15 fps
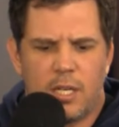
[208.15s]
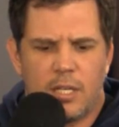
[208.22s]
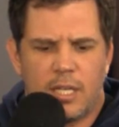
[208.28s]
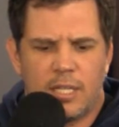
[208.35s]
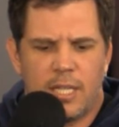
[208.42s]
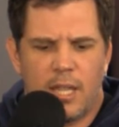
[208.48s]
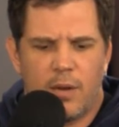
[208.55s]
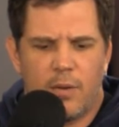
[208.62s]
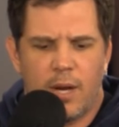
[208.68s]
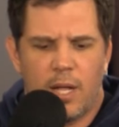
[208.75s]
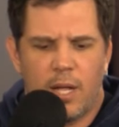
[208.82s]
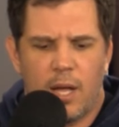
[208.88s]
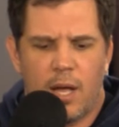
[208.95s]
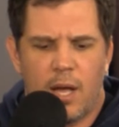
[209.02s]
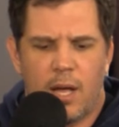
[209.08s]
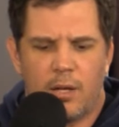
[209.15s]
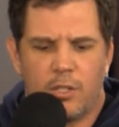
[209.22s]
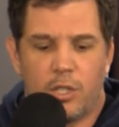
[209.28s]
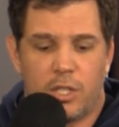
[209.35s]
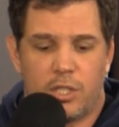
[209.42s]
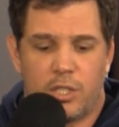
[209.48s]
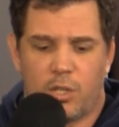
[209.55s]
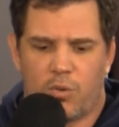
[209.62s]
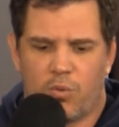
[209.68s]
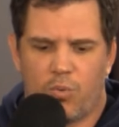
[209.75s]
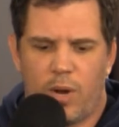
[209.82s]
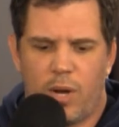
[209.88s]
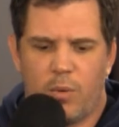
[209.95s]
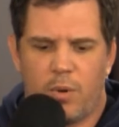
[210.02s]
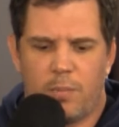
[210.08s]
Did I say that already? Uh, Jaws is a
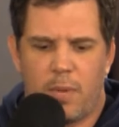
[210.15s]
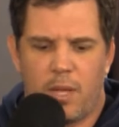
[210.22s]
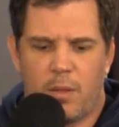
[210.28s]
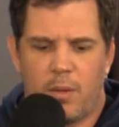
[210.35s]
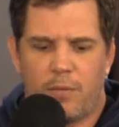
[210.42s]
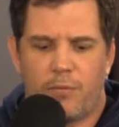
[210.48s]
great one, yeah. by the way.